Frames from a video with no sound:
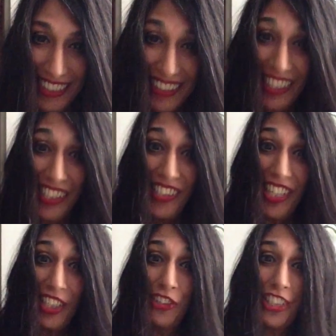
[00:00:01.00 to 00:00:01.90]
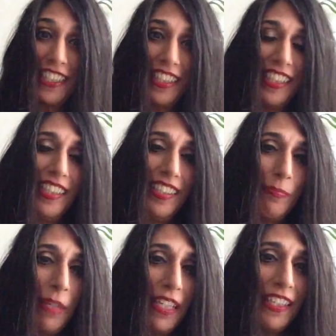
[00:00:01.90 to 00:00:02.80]
Let's take a look at the
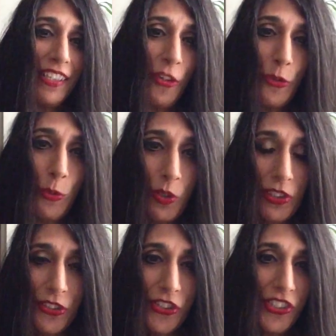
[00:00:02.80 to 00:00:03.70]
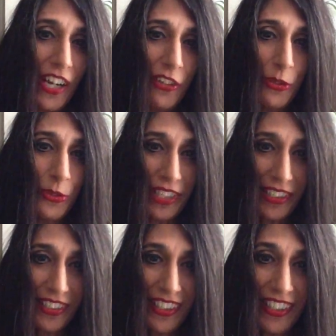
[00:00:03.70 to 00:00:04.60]
Pagan Otherworlds tarot
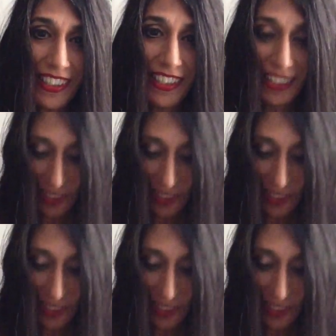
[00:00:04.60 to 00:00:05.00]
deck today.